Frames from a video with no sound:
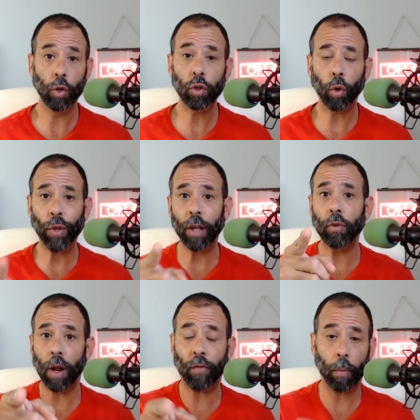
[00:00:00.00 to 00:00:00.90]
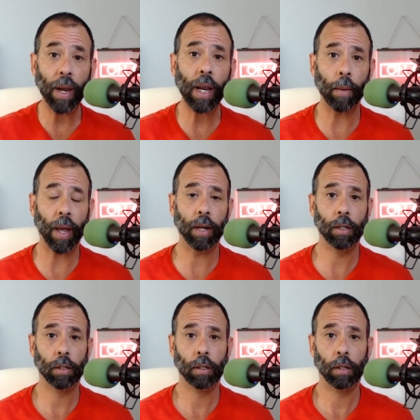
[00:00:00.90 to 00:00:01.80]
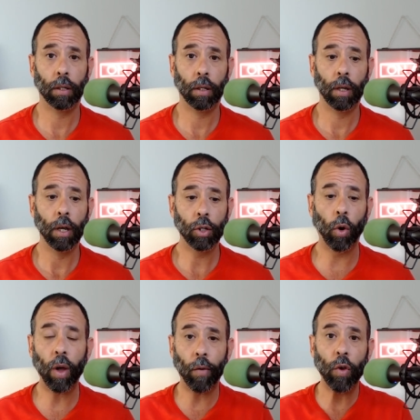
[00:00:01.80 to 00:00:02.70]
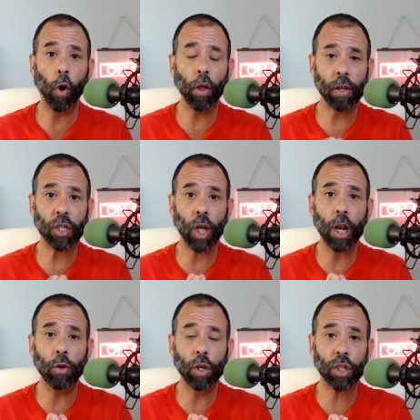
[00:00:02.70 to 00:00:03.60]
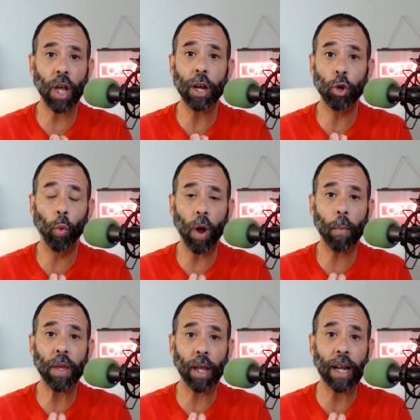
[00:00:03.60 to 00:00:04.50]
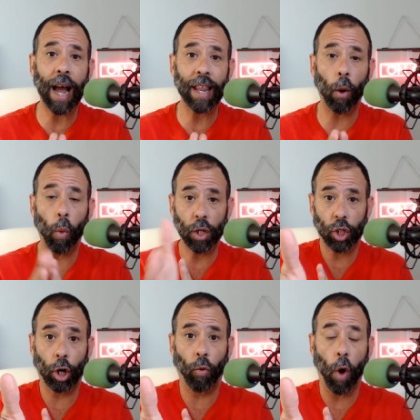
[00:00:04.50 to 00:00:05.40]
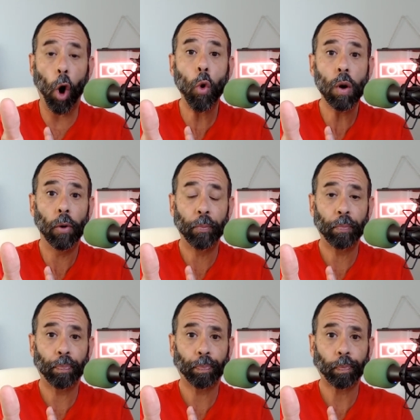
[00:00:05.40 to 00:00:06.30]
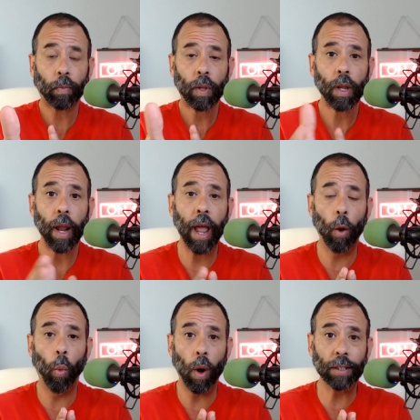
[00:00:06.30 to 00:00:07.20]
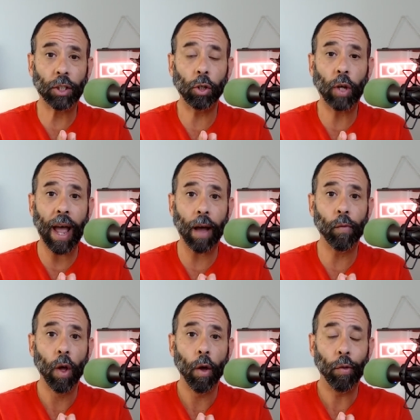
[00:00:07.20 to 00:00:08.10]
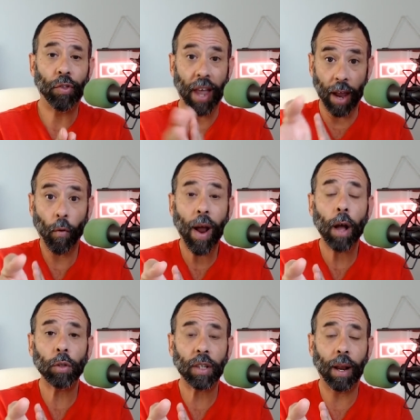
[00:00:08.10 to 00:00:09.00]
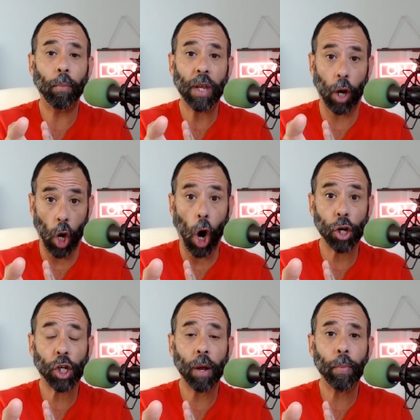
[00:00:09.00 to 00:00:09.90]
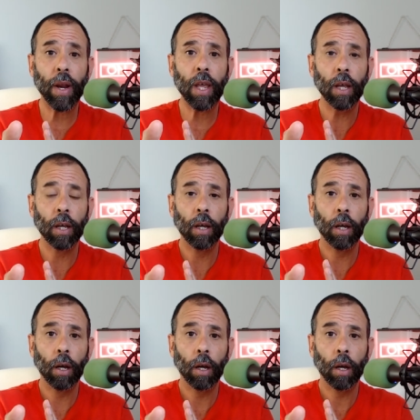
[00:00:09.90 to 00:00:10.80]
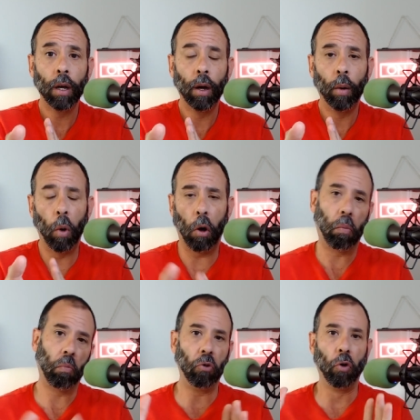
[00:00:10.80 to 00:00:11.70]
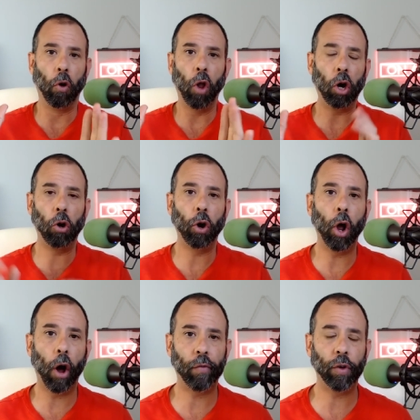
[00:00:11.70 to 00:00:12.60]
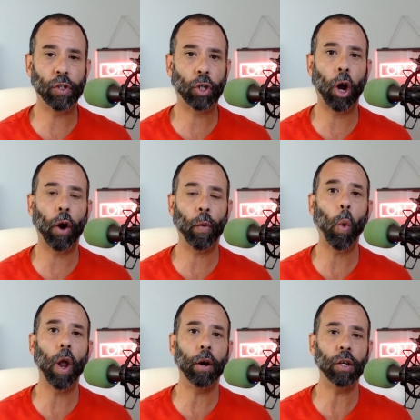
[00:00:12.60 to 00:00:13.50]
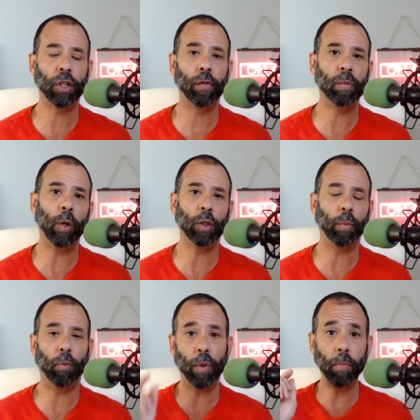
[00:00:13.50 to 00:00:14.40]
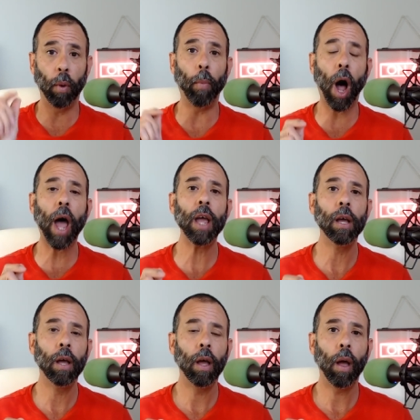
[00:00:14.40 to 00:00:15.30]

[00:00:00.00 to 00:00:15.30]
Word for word: You sold out to La Familia, man. So if you are the son, you decide you want to be the guy that wants to grow and wants to have 10 routes and be a large company, well, you're no longer going to offer quality service because people buy,